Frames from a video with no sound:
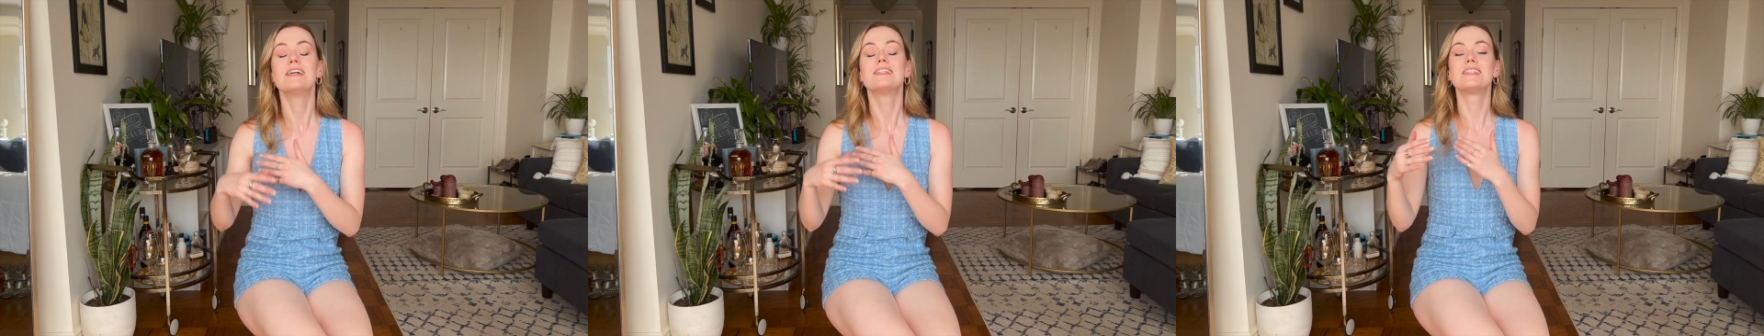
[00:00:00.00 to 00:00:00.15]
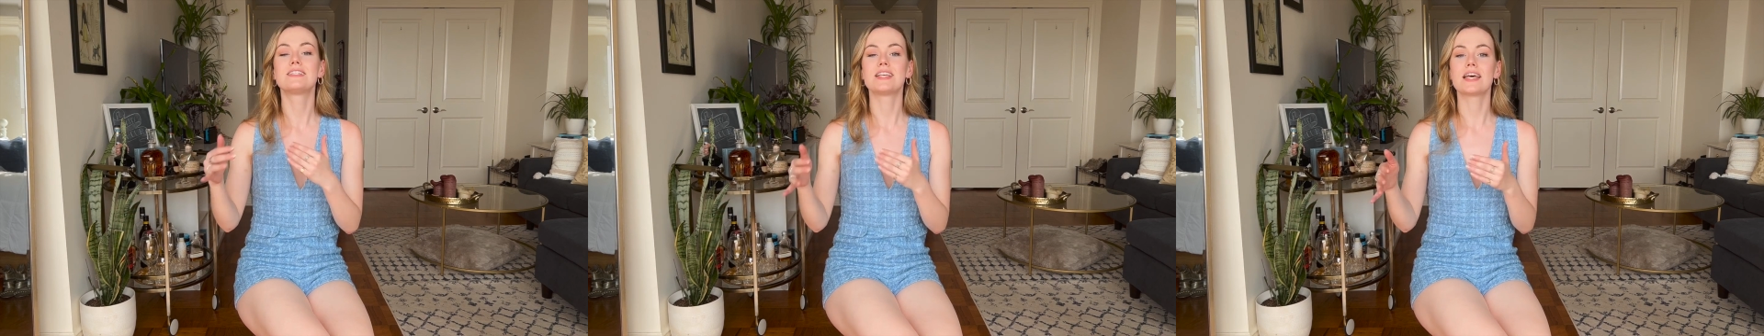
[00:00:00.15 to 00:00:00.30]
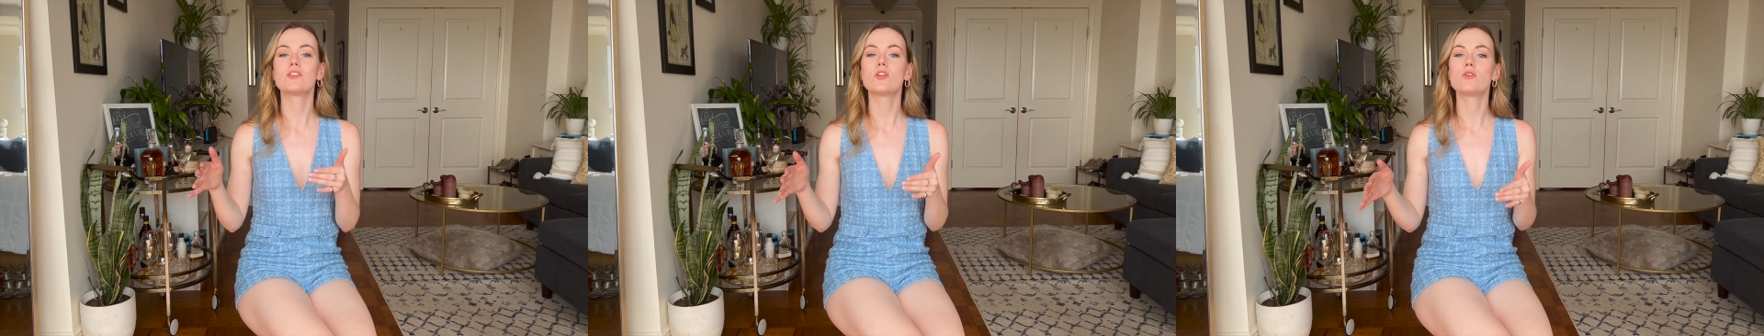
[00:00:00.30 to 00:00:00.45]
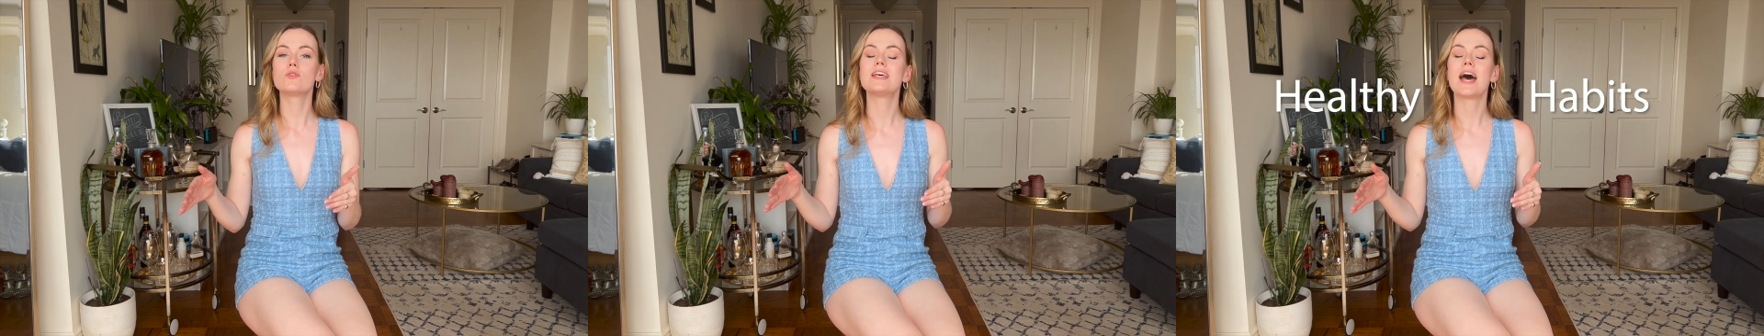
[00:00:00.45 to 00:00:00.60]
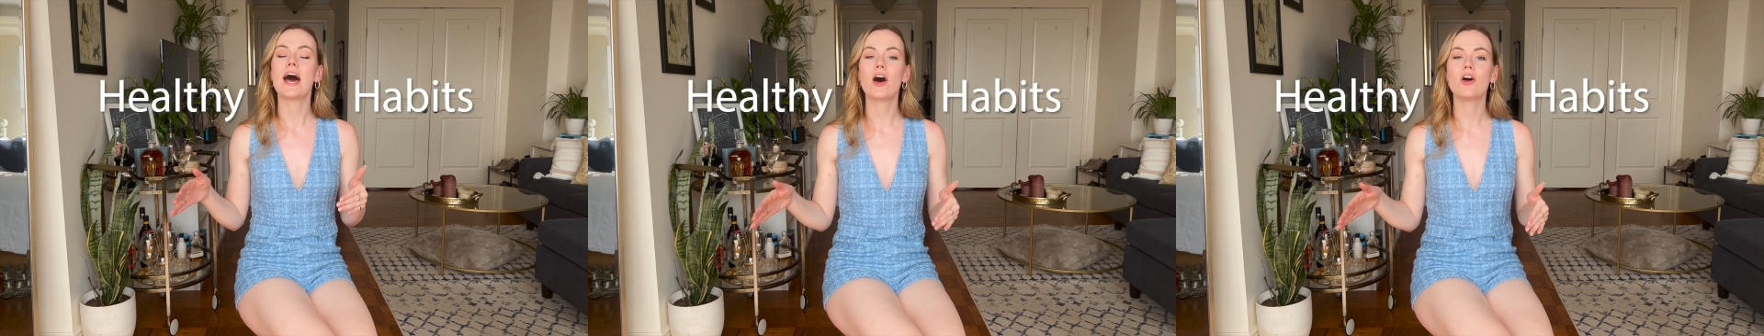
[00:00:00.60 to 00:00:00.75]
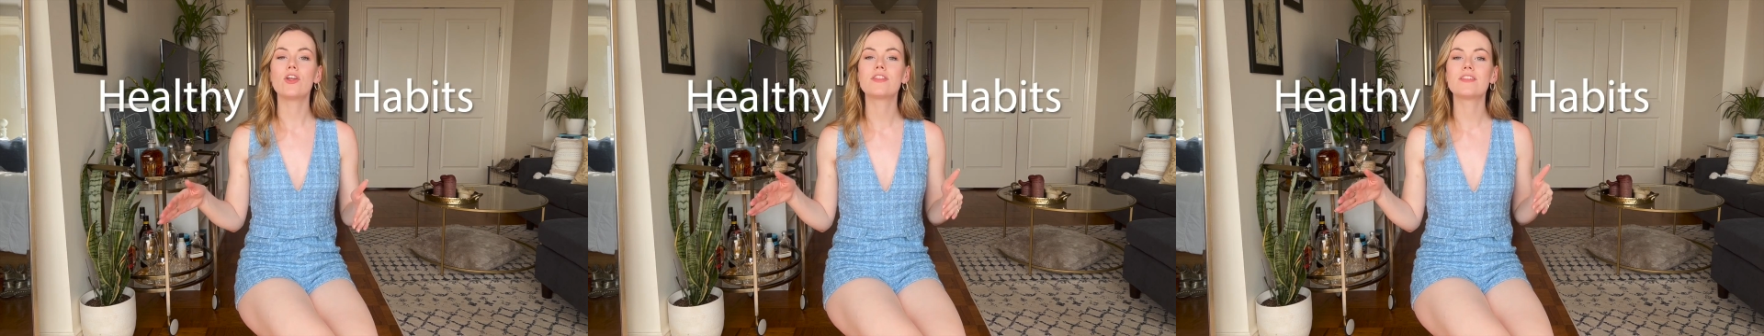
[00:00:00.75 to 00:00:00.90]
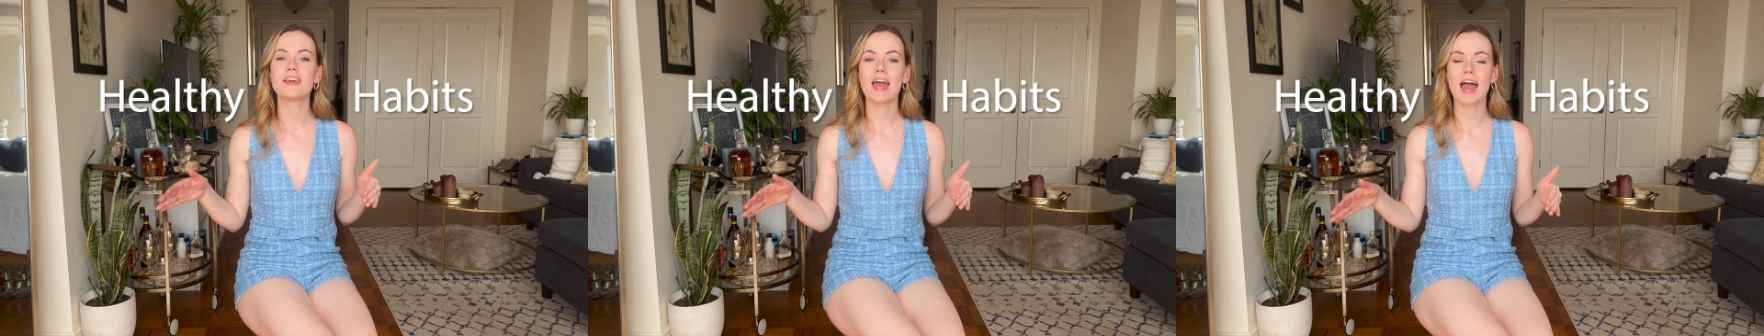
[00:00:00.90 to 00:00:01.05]
Set those
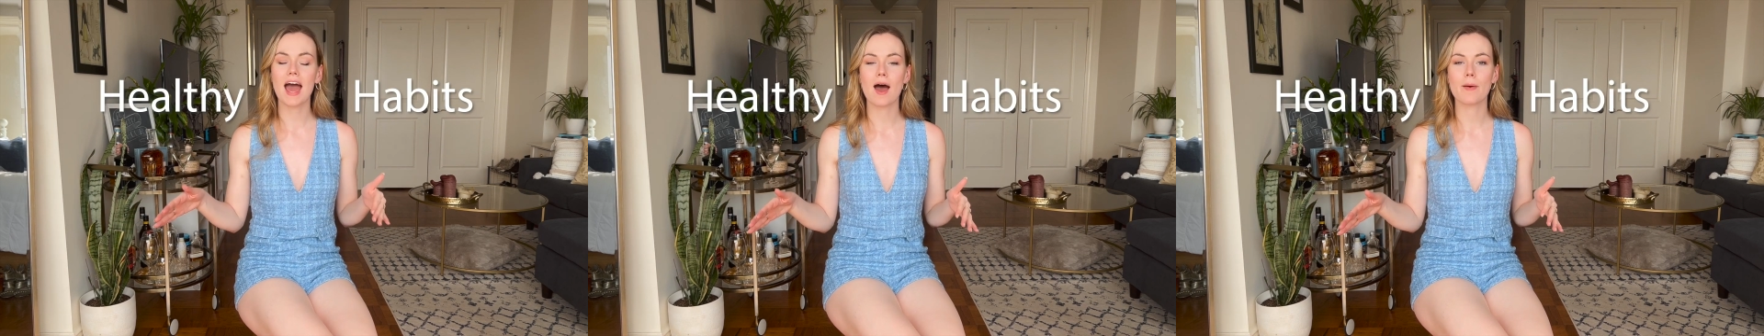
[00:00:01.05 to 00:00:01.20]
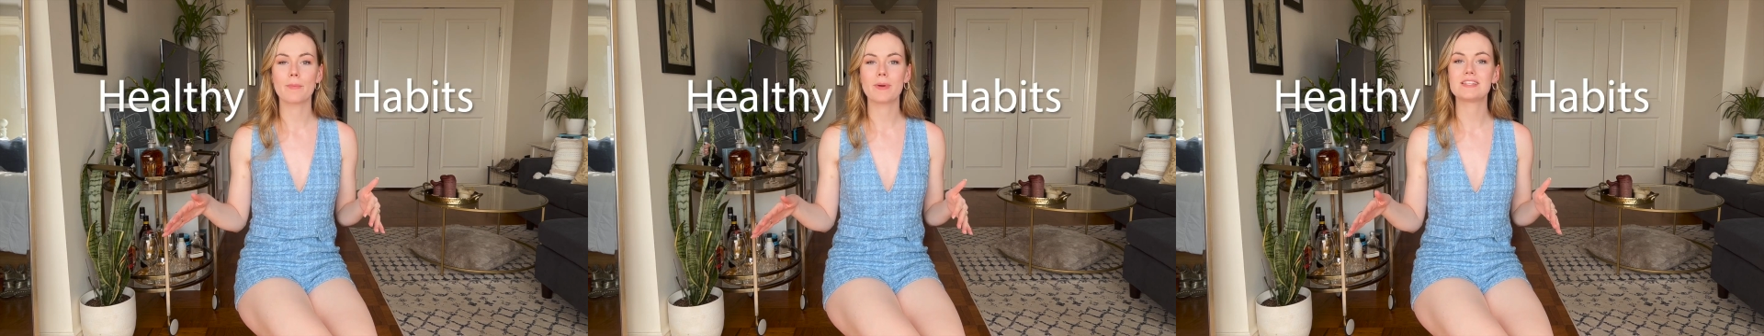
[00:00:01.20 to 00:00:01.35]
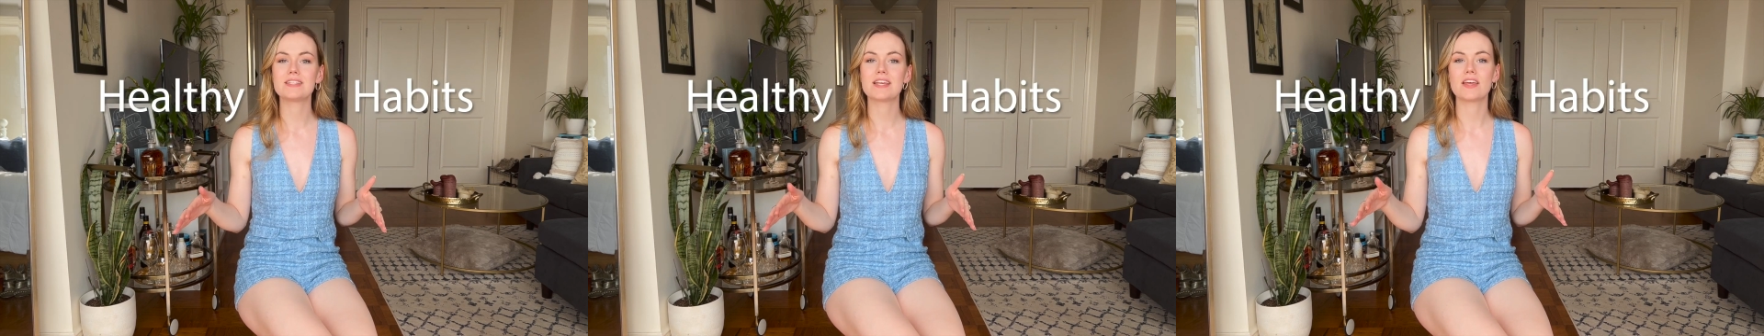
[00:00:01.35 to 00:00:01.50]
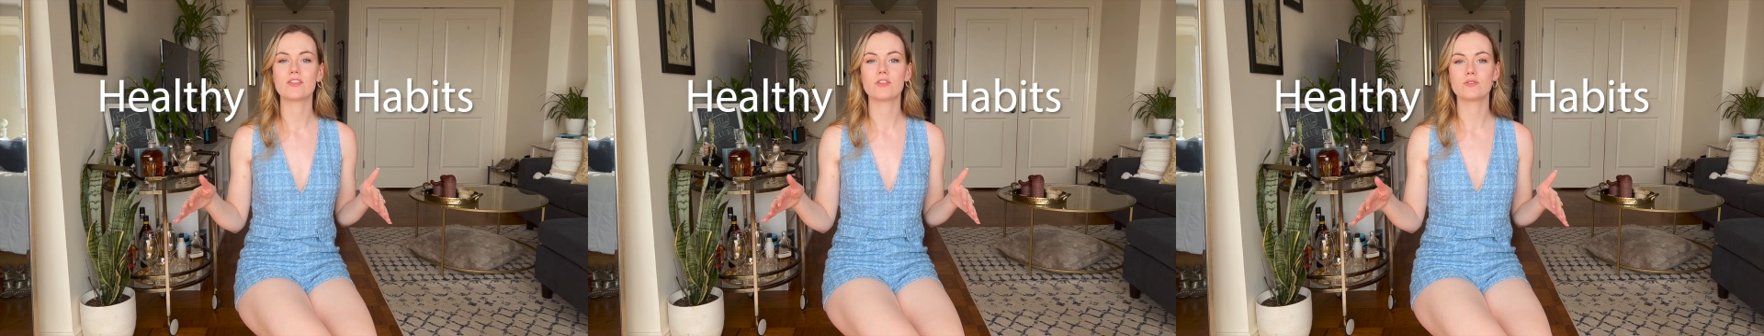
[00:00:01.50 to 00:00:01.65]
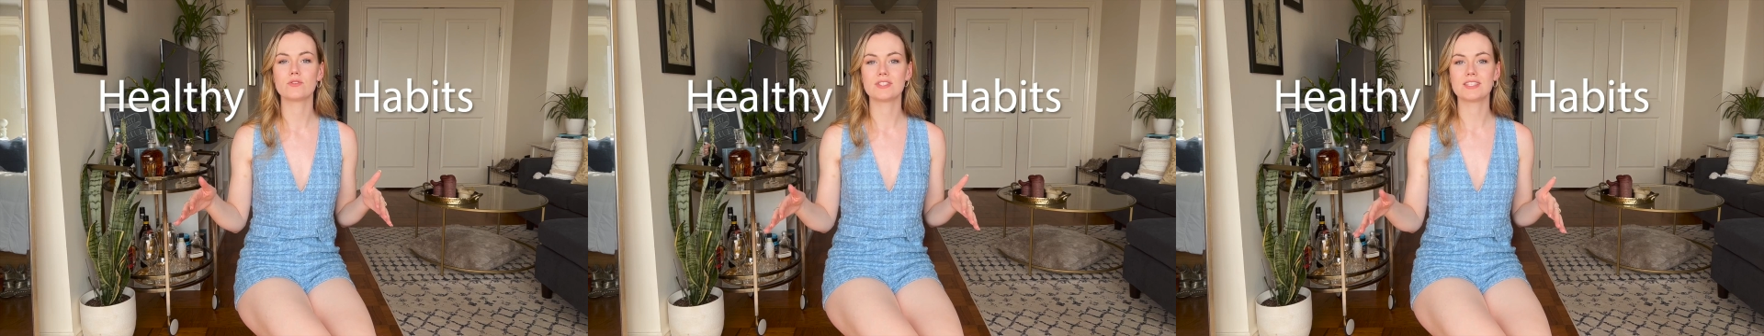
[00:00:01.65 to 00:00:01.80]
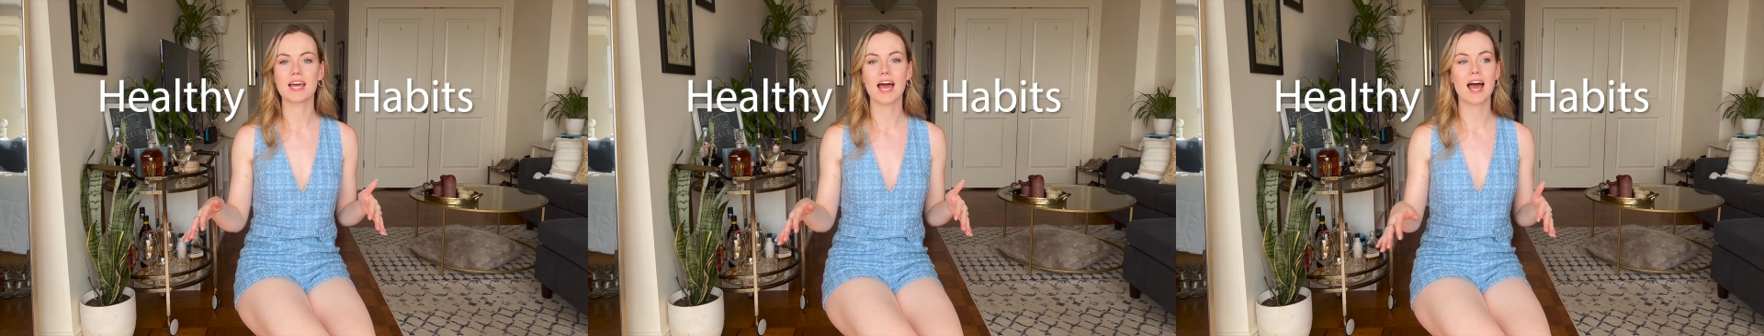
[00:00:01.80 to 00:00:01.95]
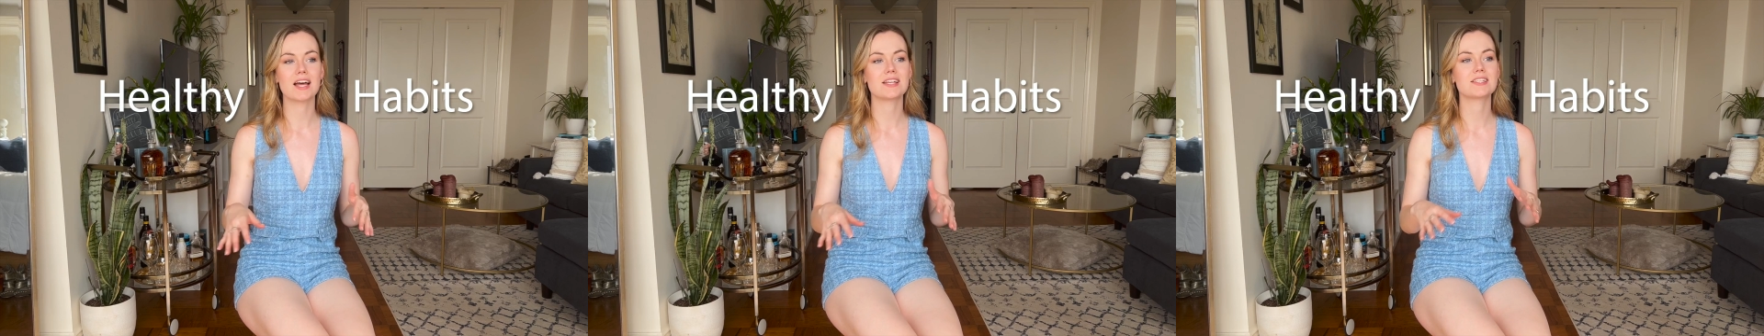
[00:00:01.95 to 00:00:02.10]
healthy habits and those
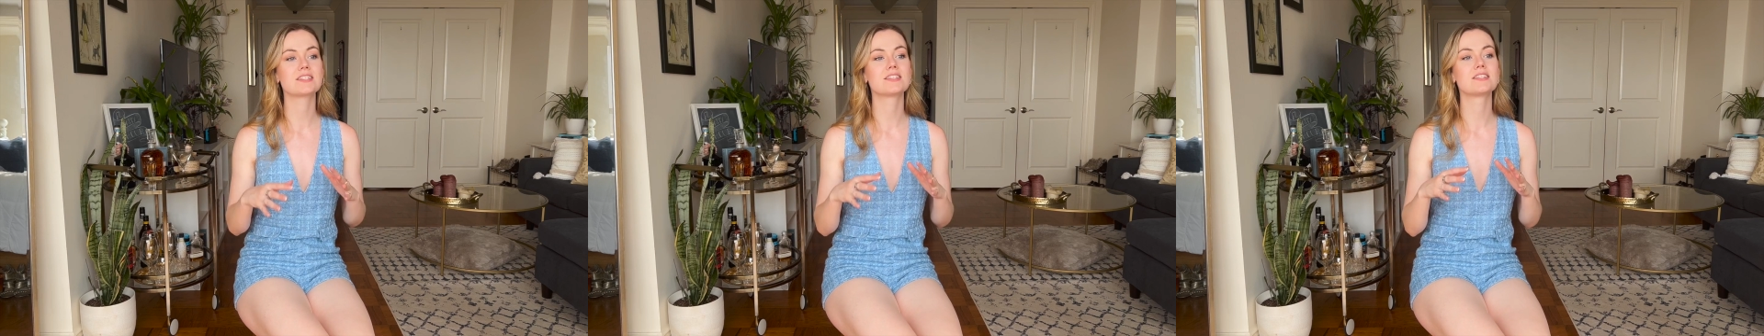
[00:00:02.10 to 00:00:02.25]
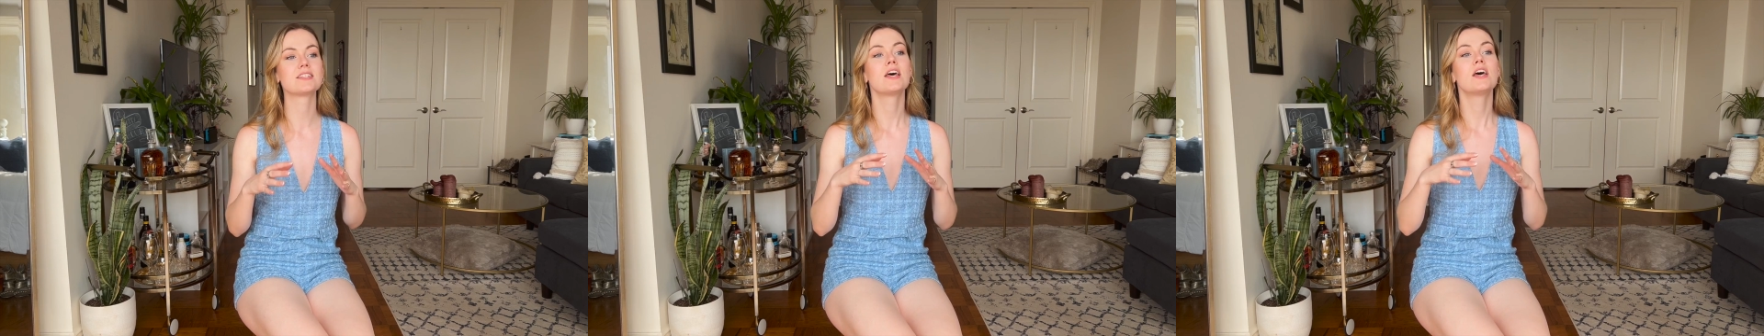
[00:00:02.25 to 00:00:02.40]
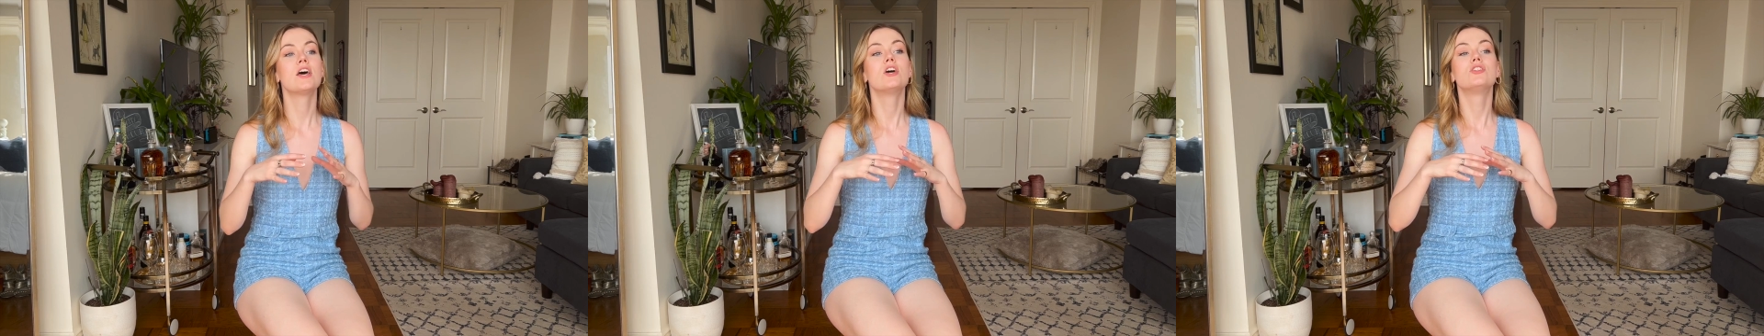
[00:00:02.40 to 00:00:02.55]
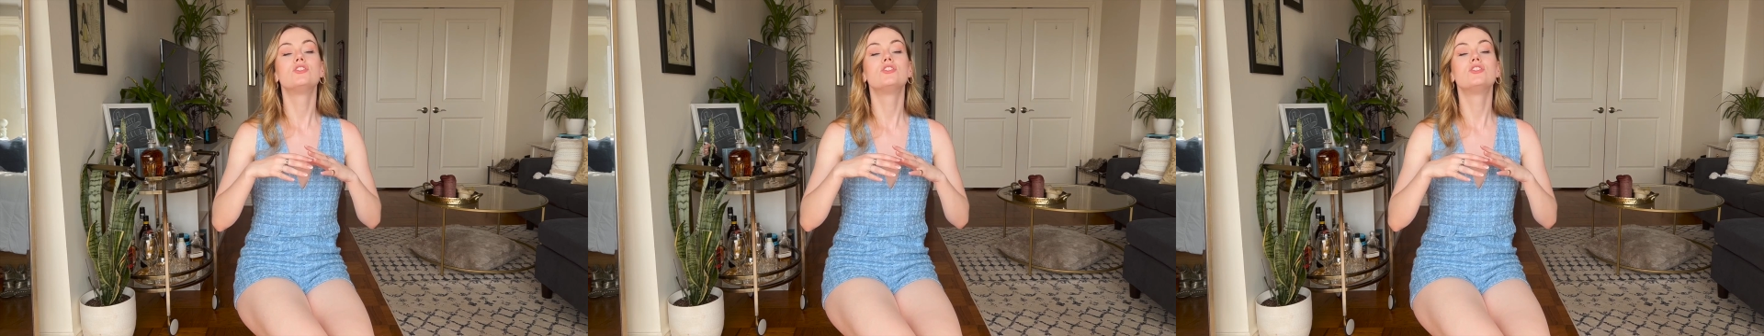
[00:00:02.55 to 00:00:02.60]
tasks